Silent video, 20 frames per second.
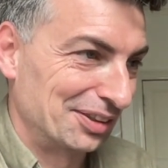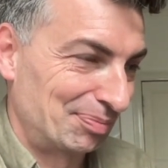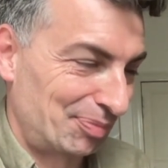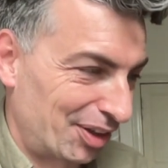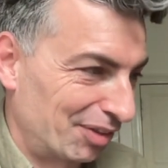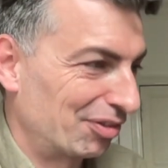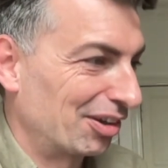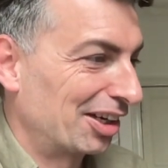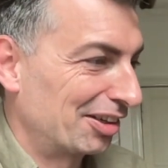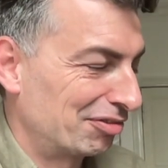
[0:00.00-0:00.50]

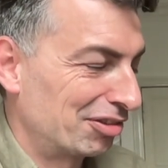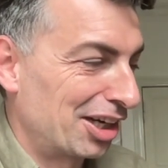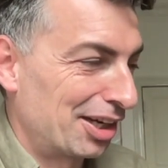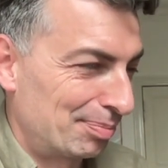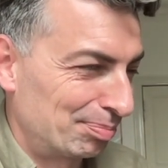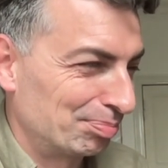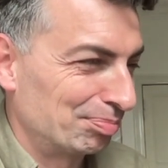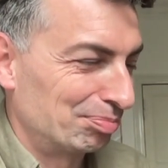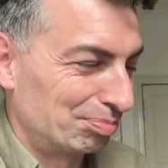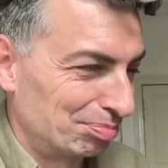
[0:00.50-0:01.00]
if, if I
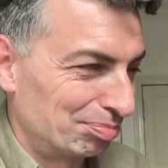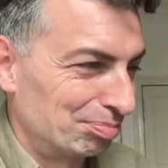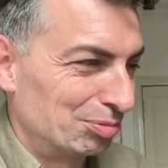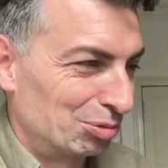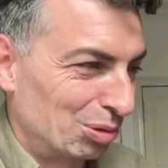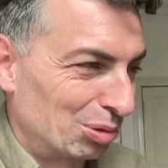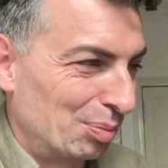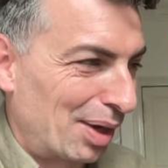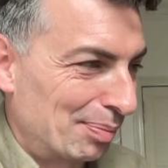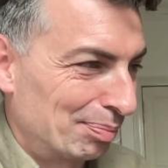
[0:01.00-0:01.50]

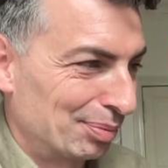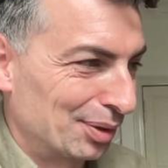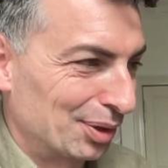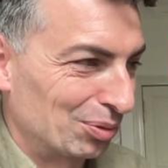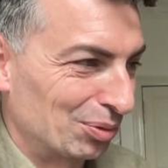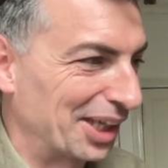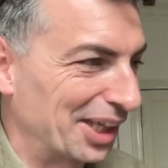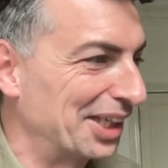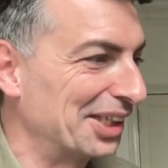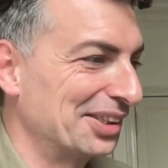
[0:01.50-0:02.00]
remember
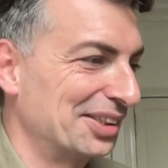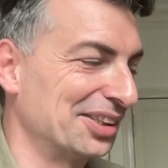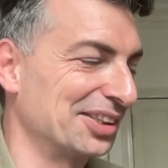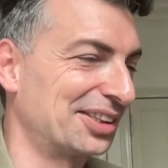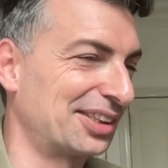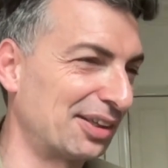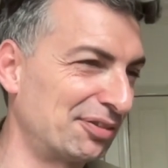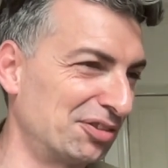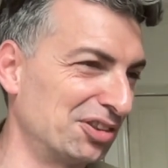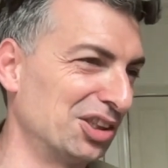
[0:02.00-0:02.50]
right, the
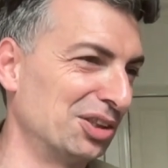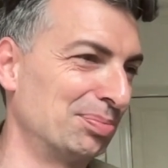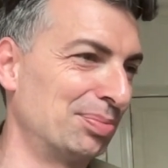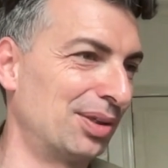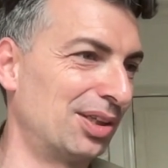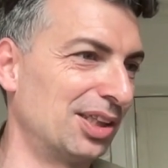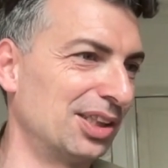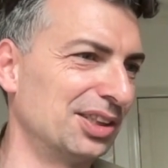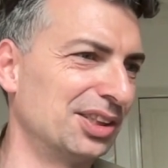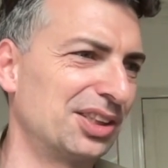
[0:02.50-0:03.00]

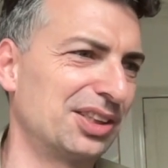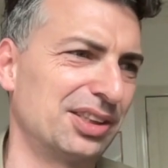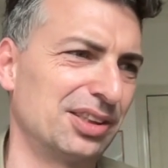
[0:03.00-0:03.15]
cephalopods.